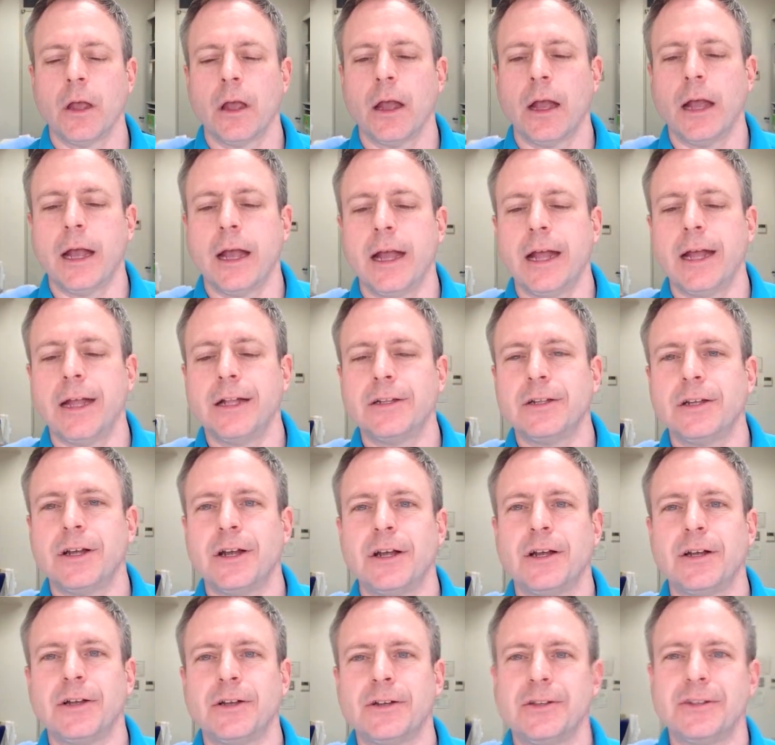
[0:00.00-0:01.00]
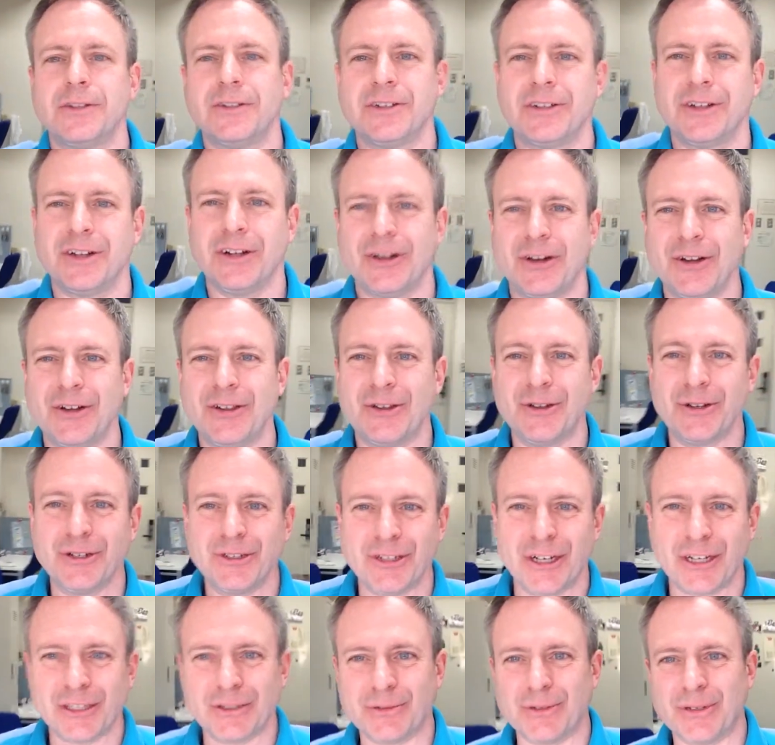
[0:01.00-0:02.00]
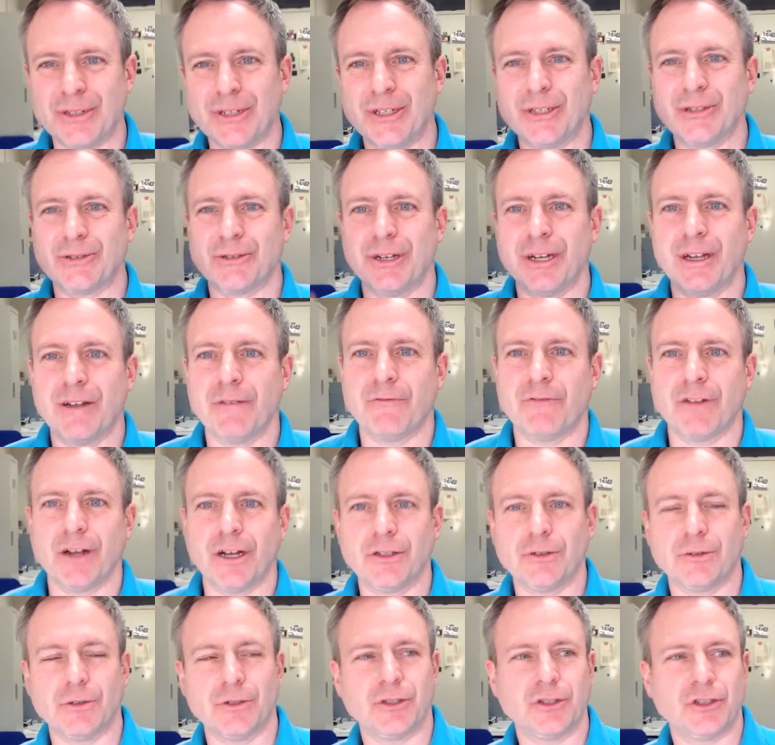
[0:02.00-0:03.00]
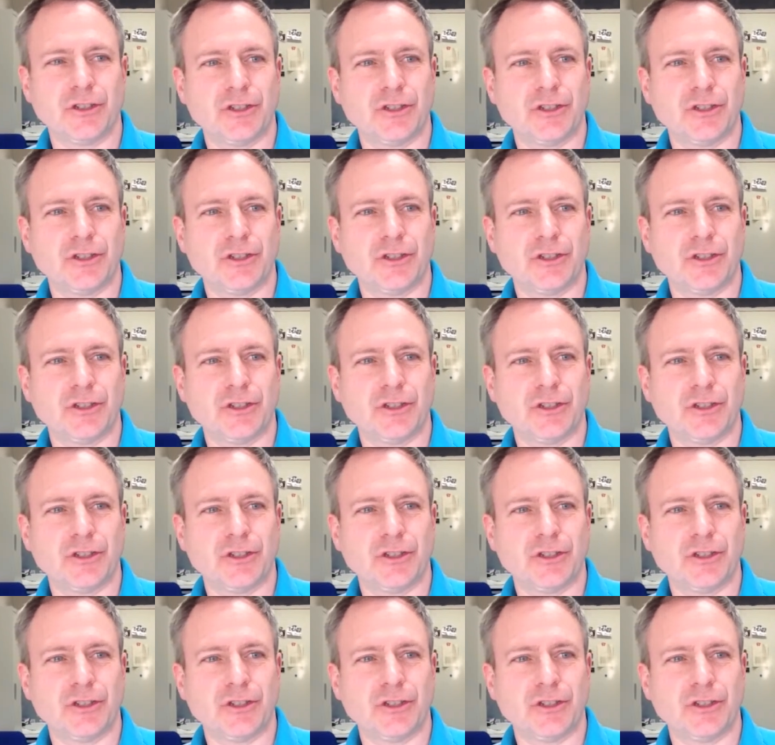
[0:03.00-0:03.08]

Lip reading: And her enthusiasm is really infectious,